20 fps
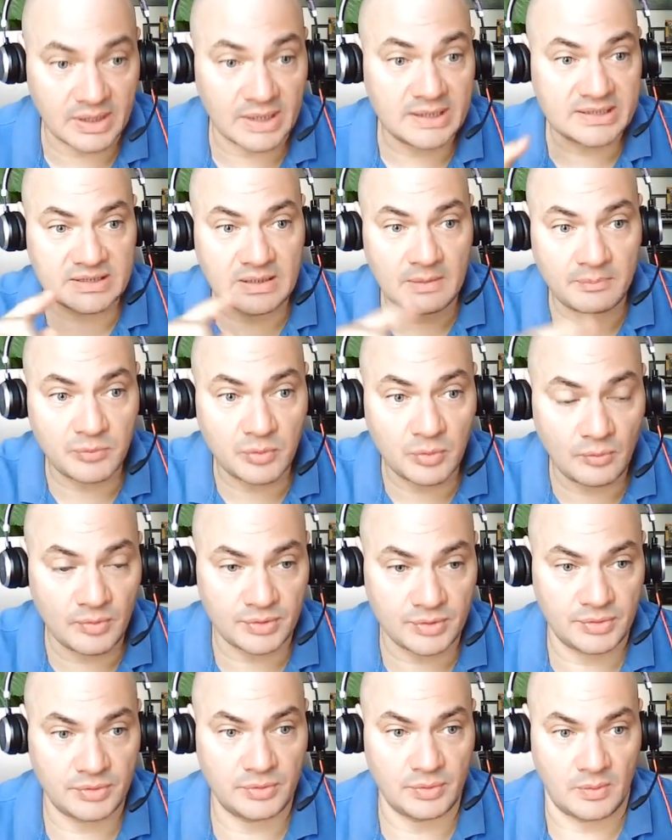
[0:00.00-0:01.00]
It's up to you
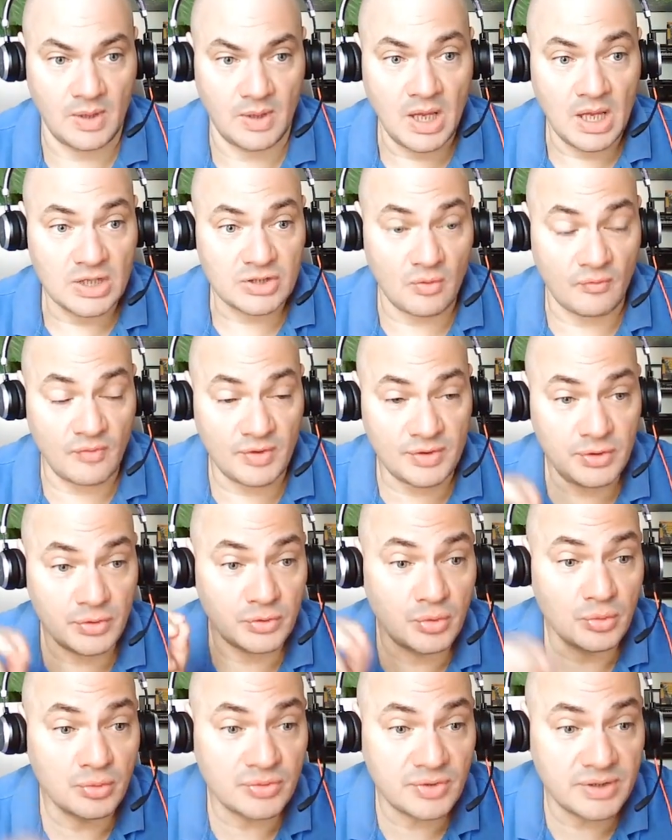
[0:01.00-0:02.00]
what you do. So when you
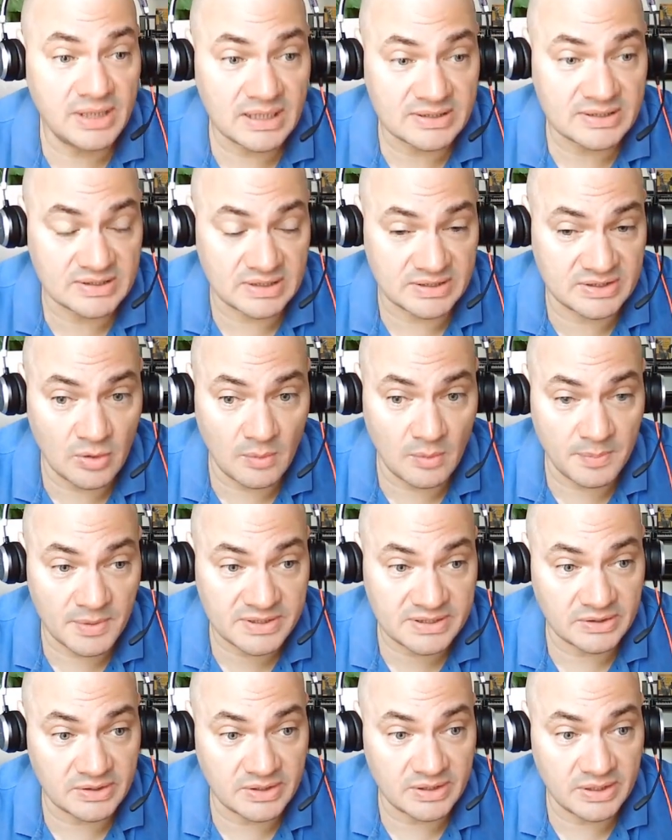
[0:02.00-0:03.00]
do get that
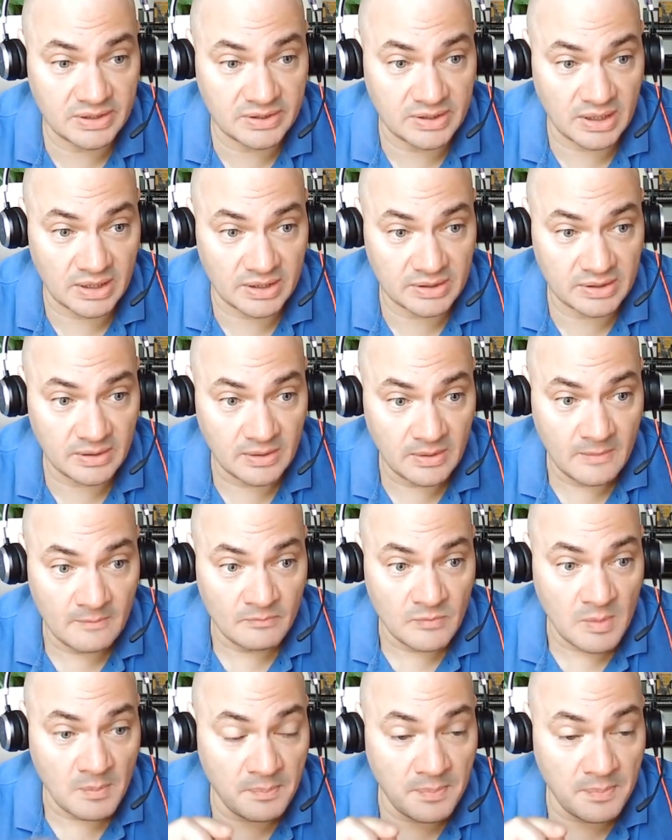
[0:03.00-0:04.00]
0% credit card,
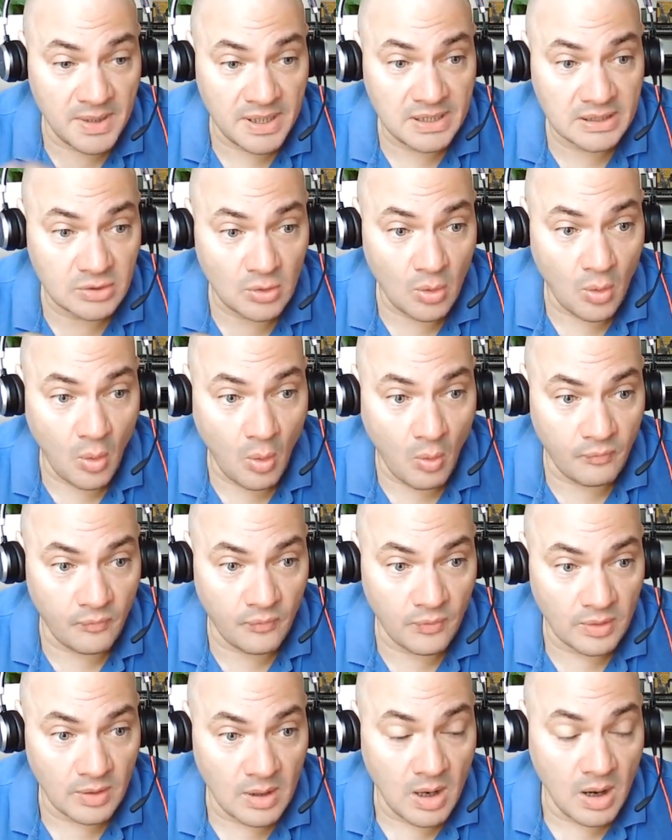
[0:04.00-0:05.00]
play it cool.
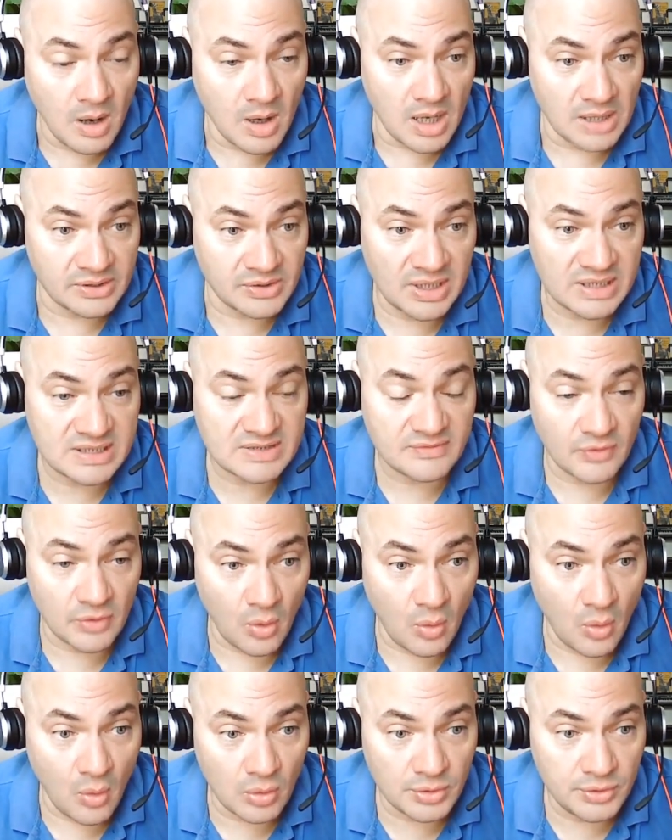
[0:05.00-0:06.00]
Transfer
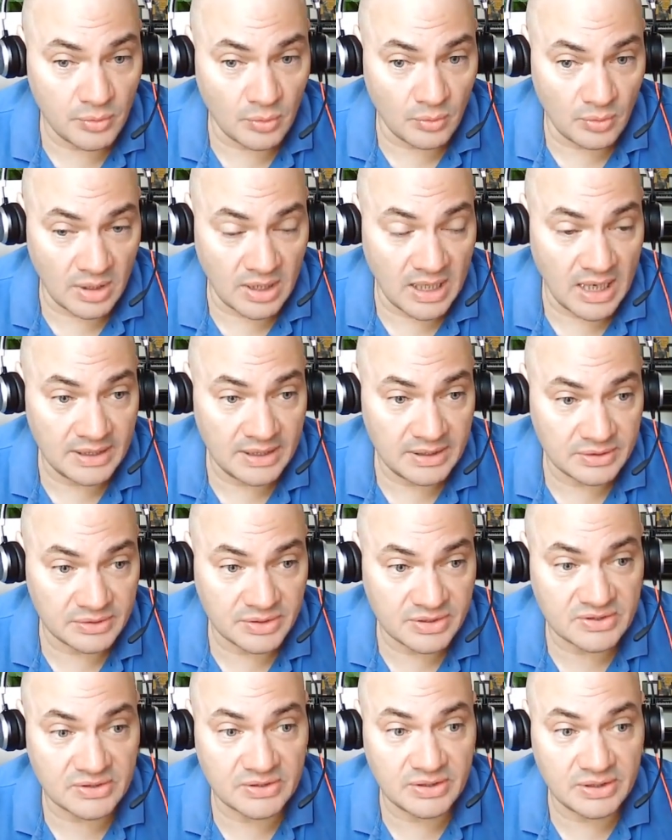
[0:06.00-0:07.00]
all your high
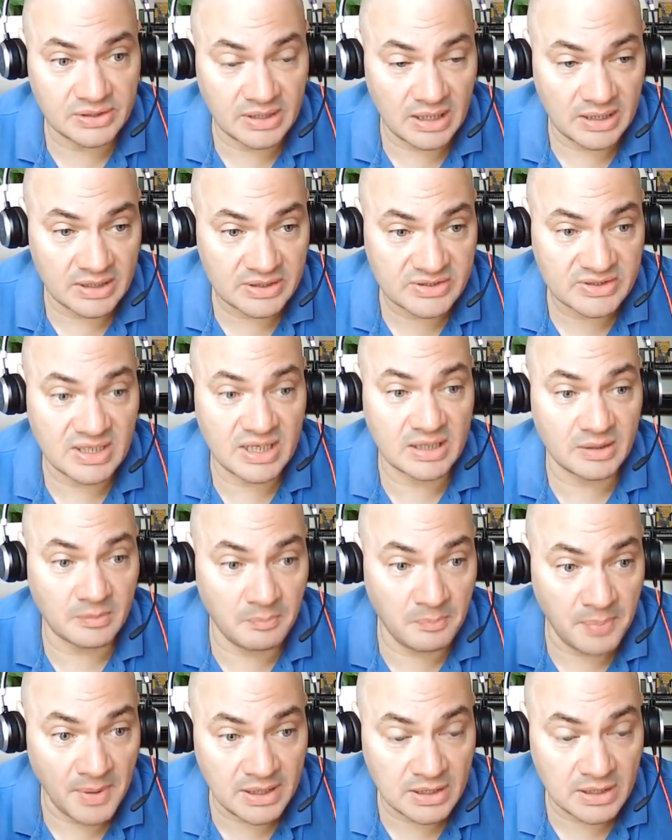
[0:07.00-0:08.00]
interest credit cards and
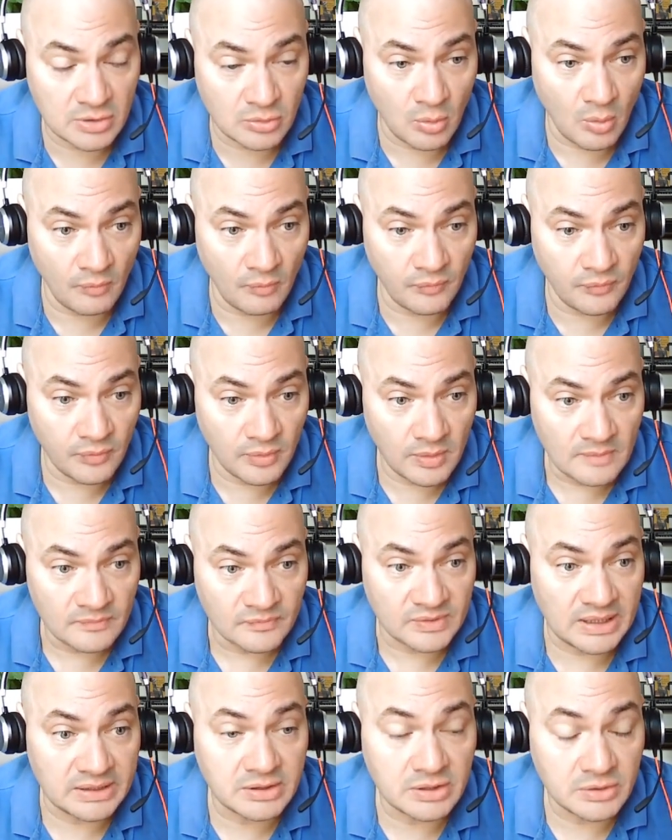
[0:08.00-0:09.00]
play it cool.
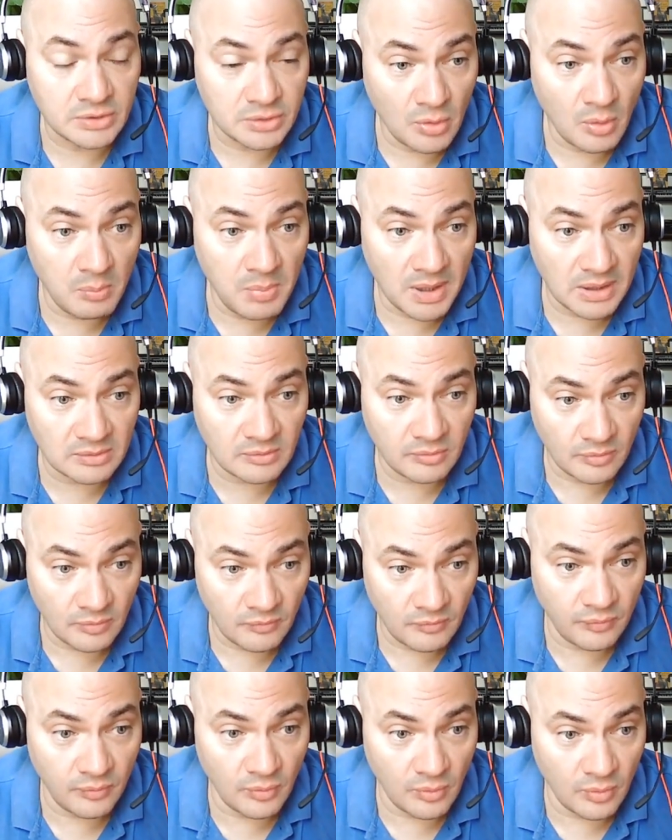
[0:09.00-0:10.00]
I can be well
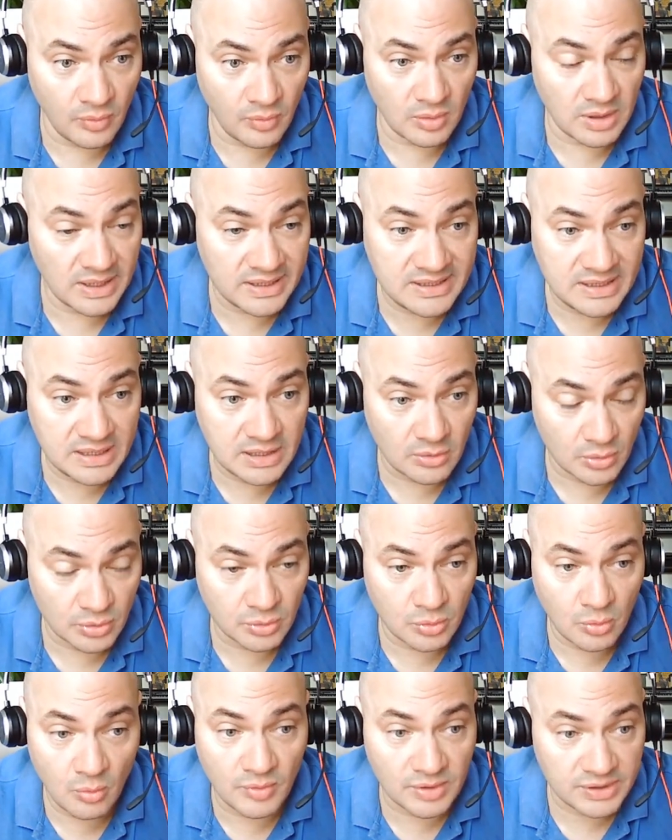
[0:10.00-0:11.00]
for a year or
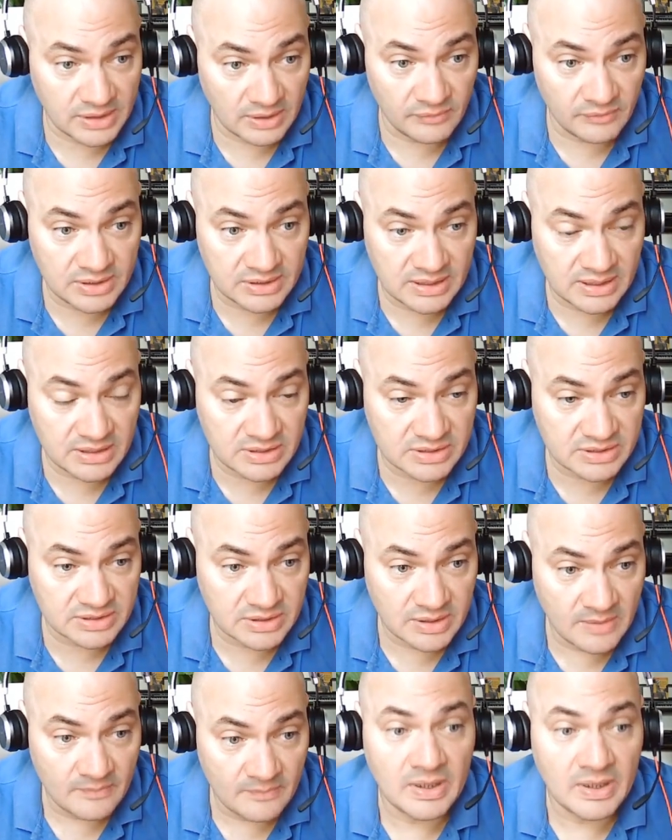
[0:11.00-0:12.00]
two, whatever it takes,
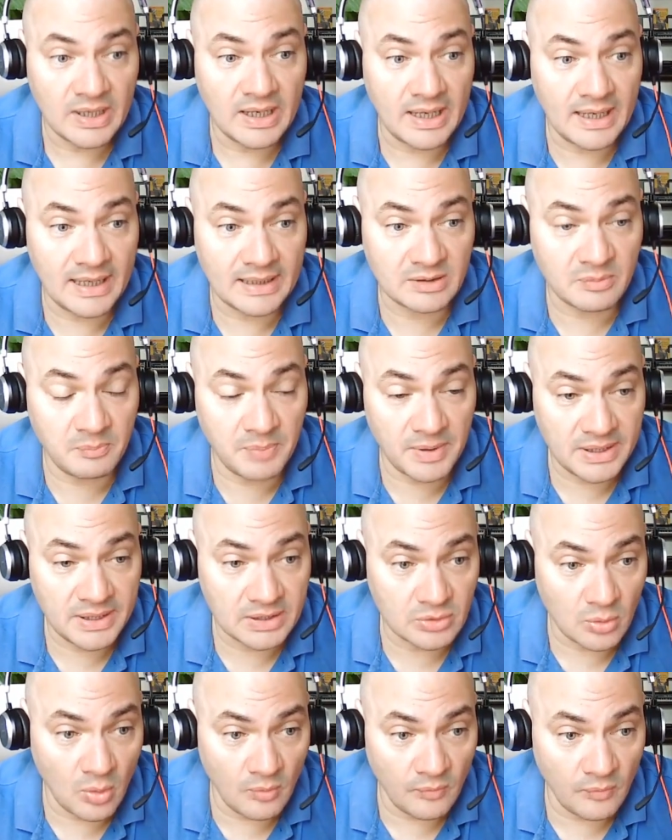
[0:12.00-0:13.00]
and play it
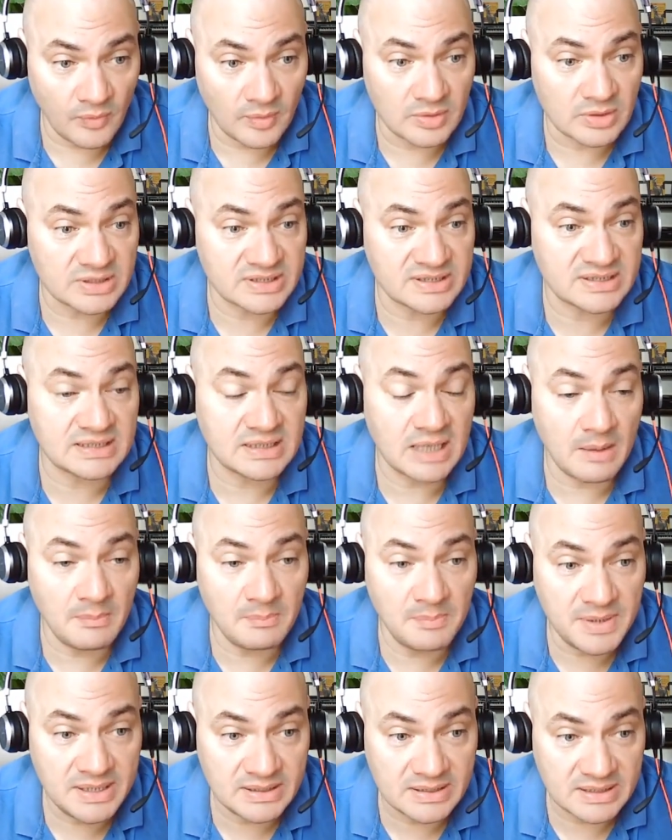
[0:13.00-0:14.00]
cool. Stop
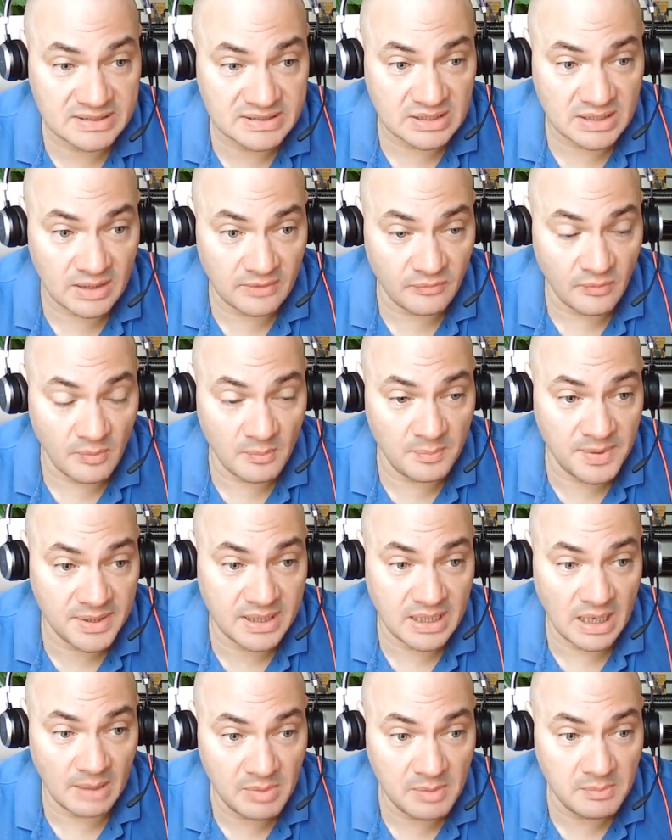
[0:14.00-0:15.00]
being a slave,
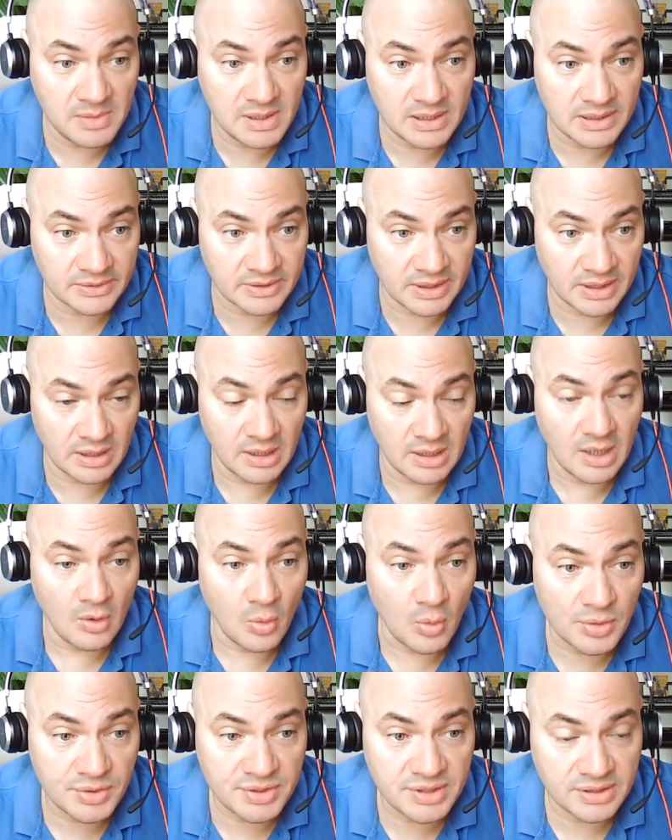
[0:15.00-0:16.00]
become a millionaire.
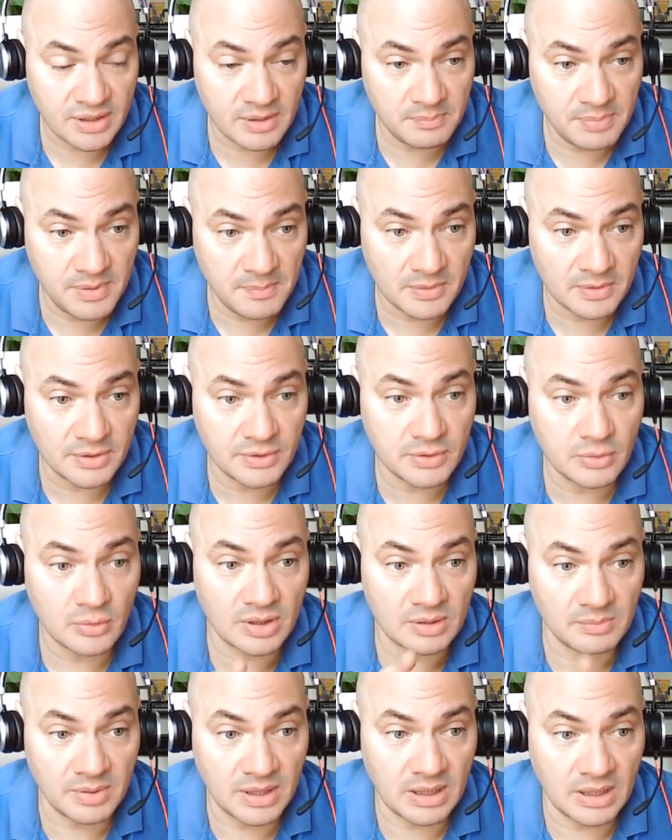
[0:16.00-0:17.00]
Ordinary people like you
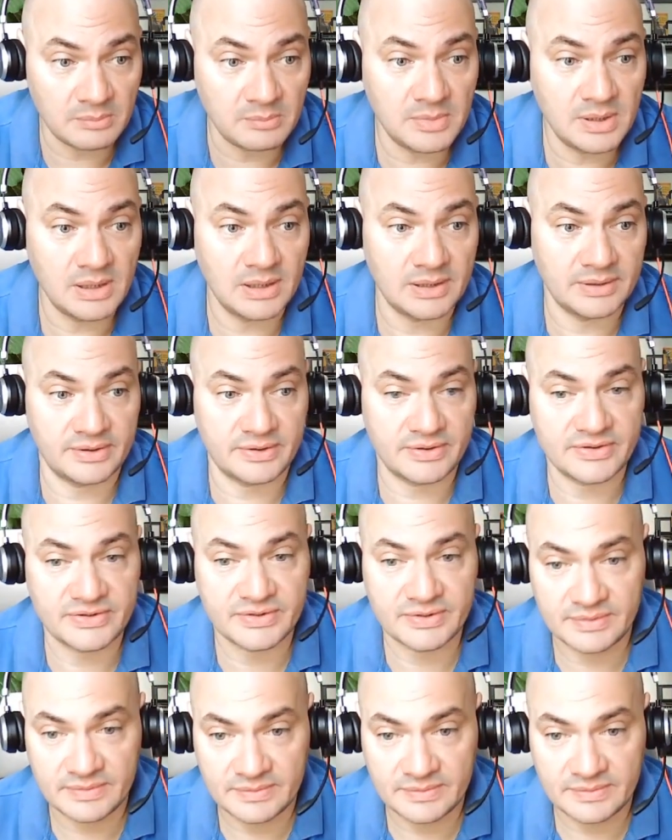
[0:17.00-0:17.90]
can become millionaires.